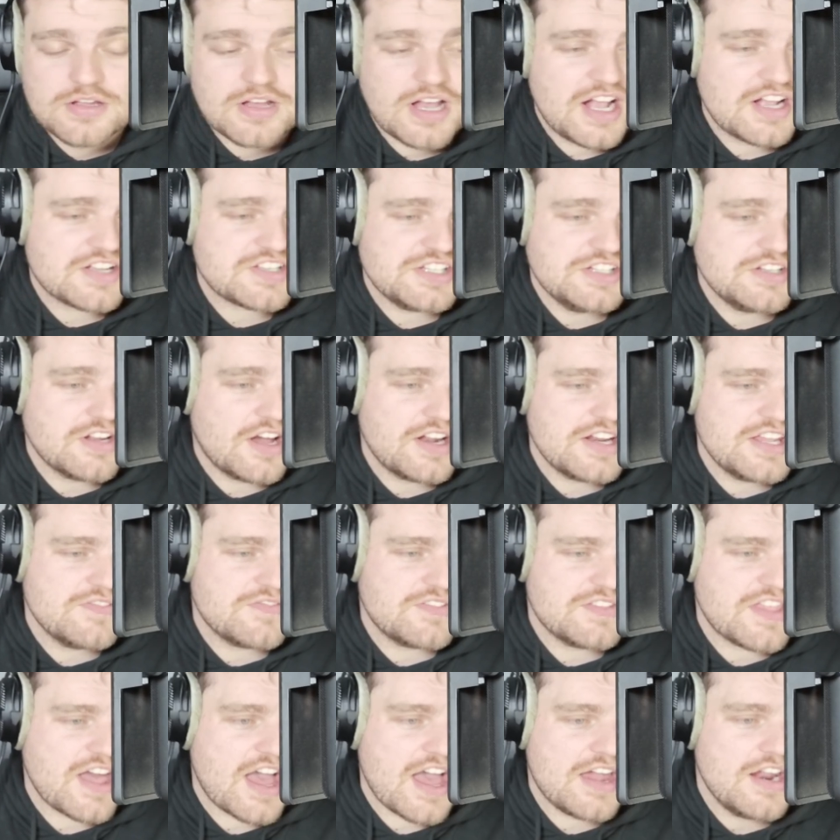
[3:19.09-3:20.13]
Actually, not
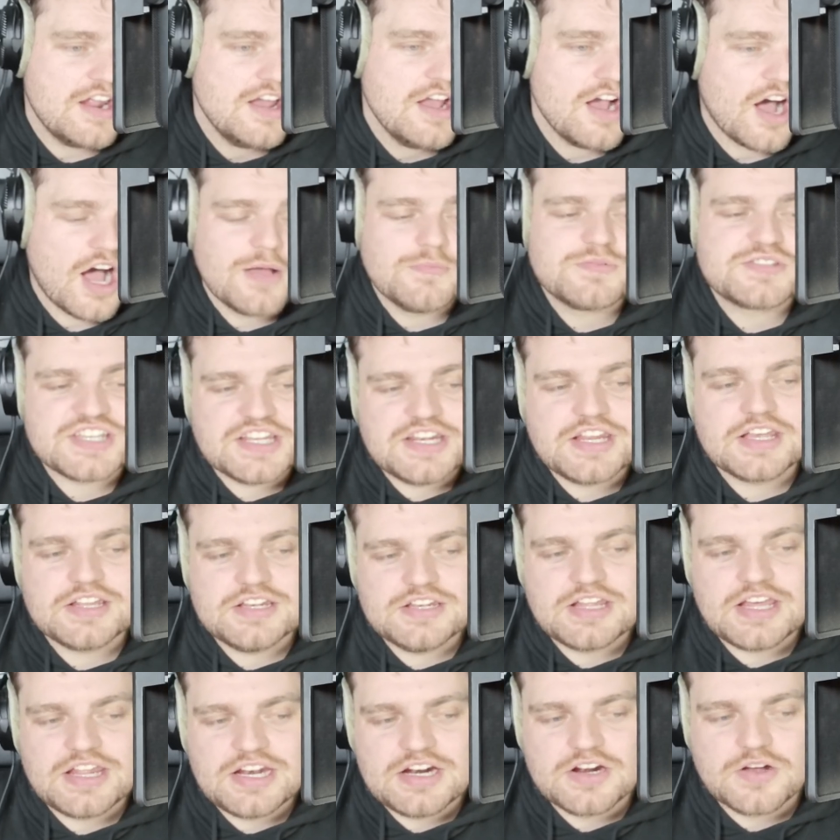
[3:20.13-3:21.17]
even that. I'm sitting
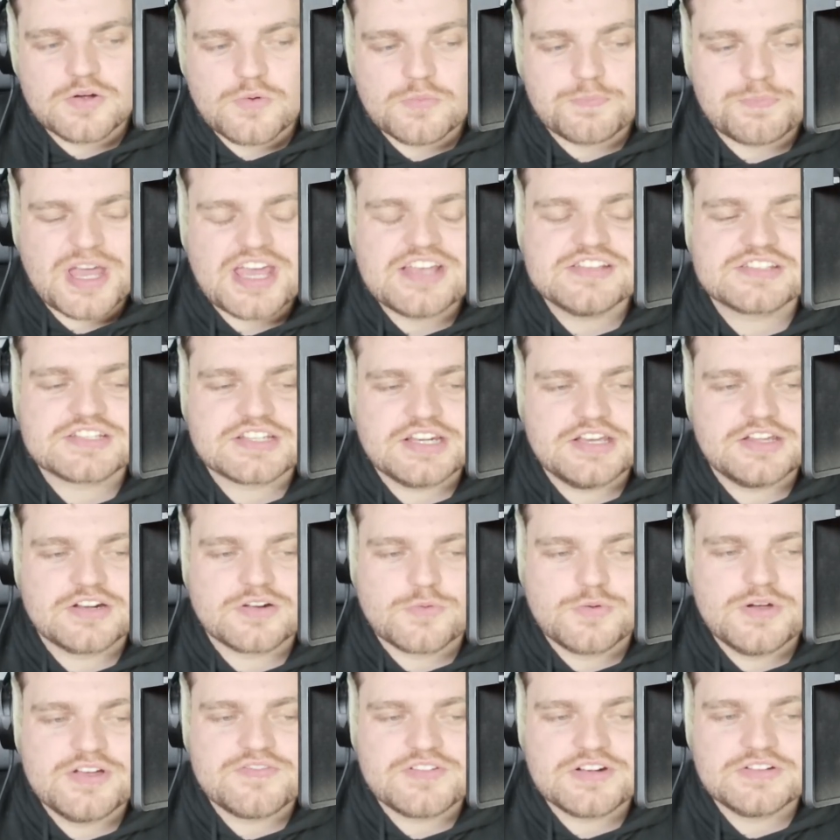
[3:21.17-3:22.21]
in basically an
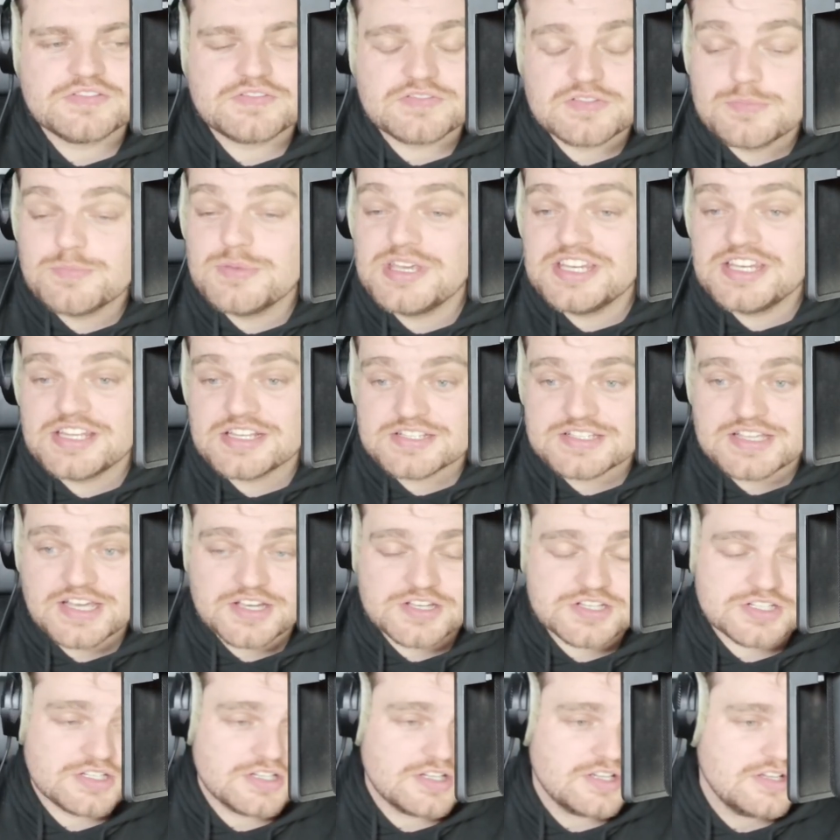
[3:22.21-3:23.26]
equivalent of the media
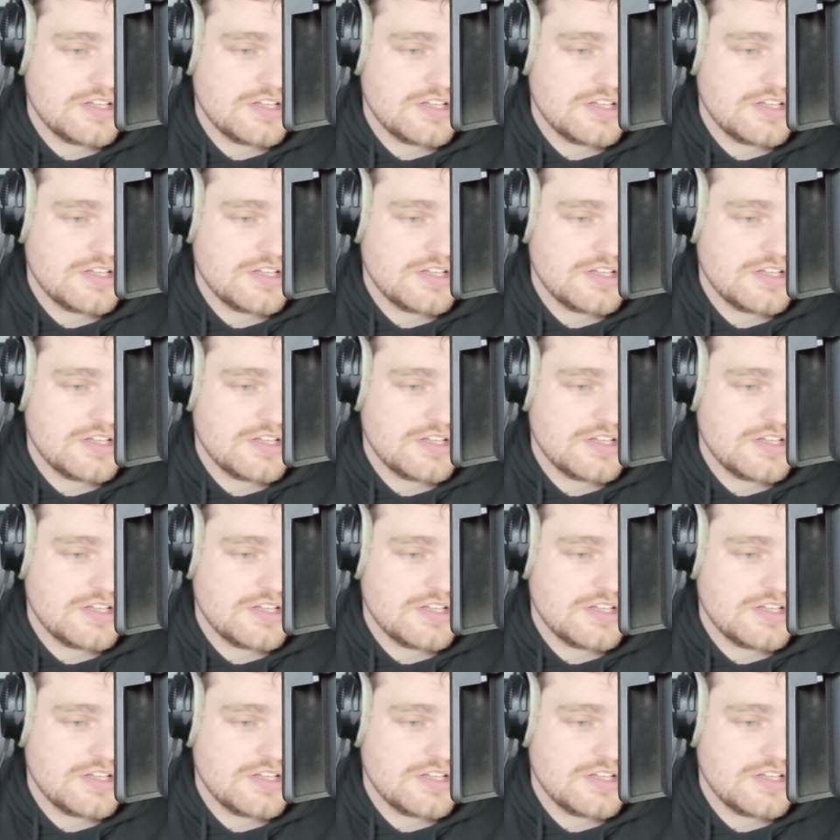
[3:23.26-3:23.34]
section